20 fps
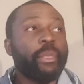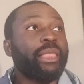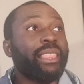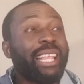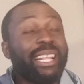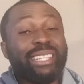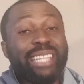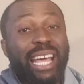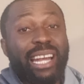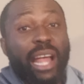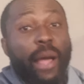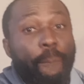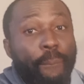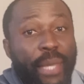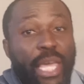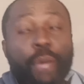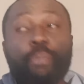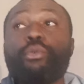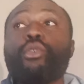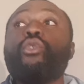that there are
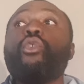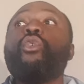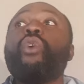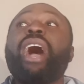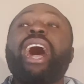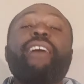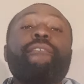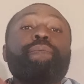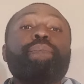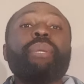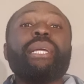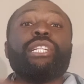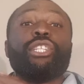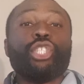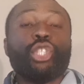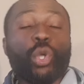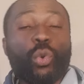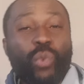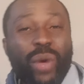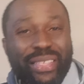people who have been
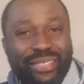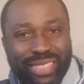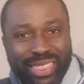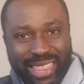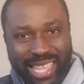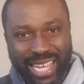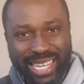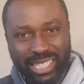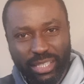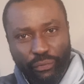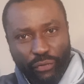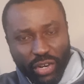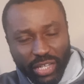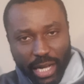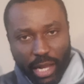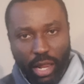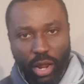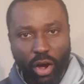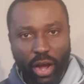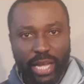doing things for the
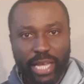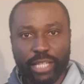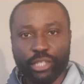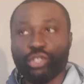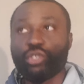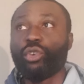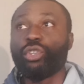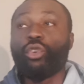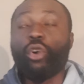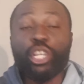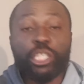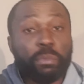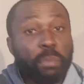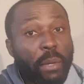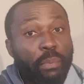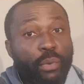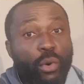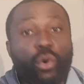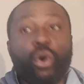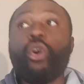longest. So those
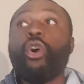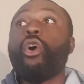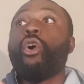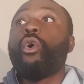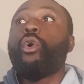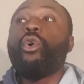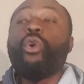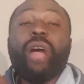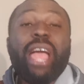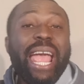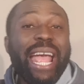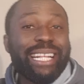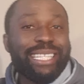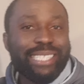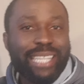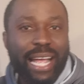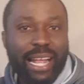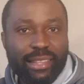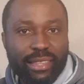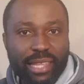people who
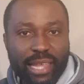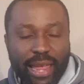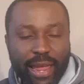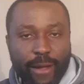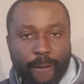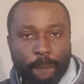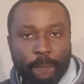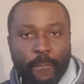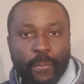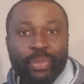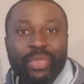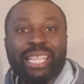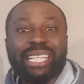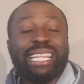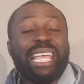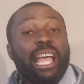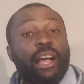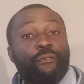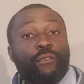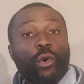entered there, they
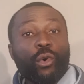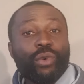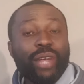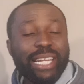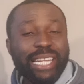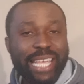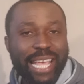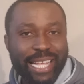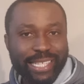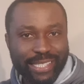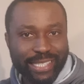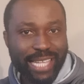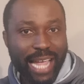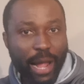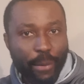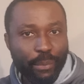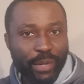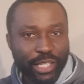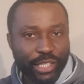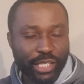have already
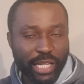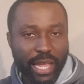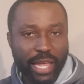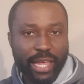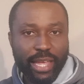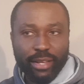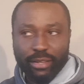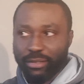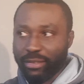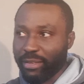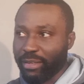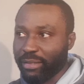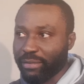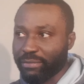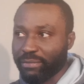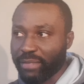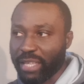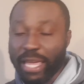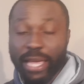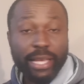established a,
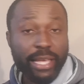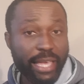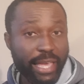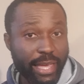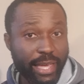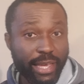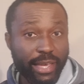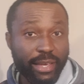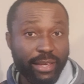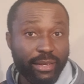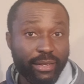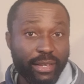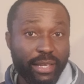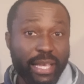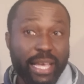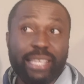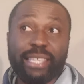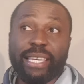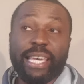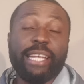a, a,
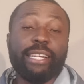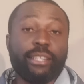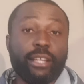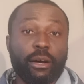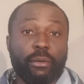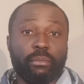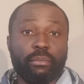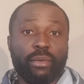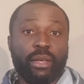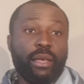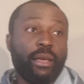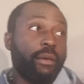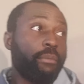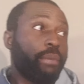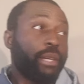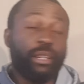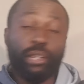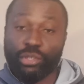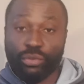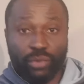a kingdom
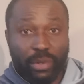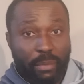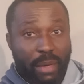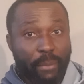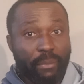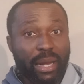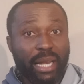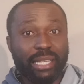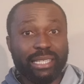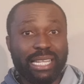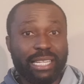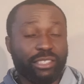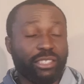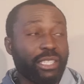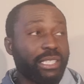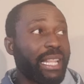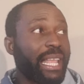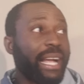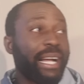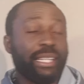because remember,
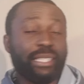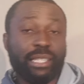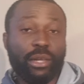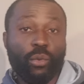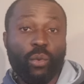just like I said,